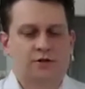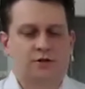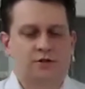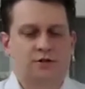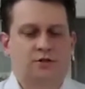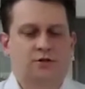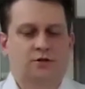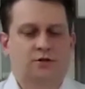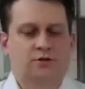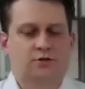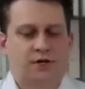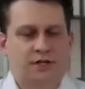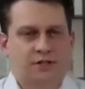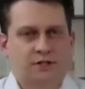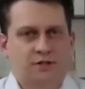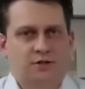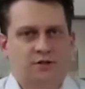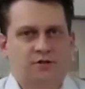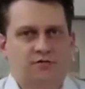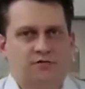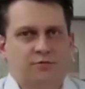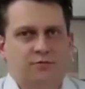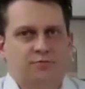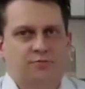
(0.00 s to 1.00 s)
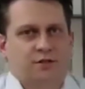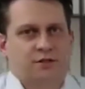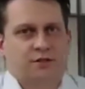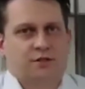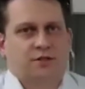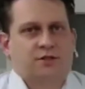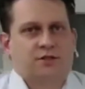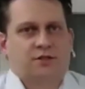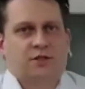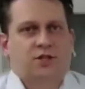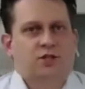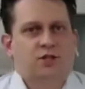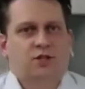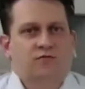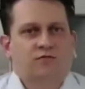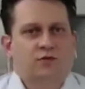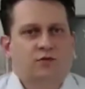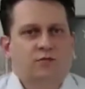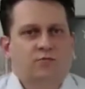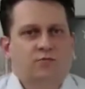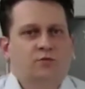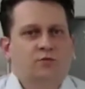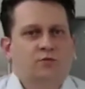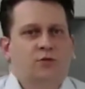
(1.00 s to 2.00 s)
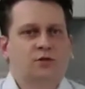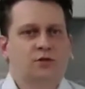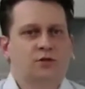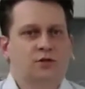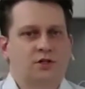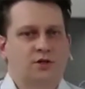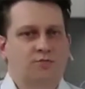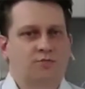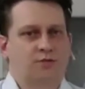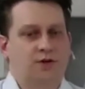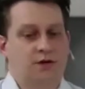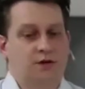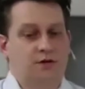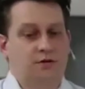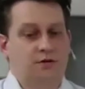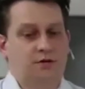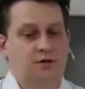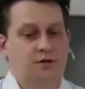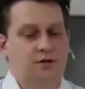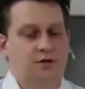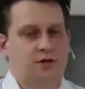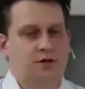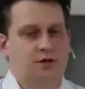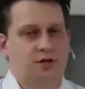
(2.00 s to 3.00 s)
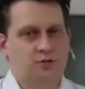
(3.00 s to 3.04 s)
And so the rest of the presentation will be mostly about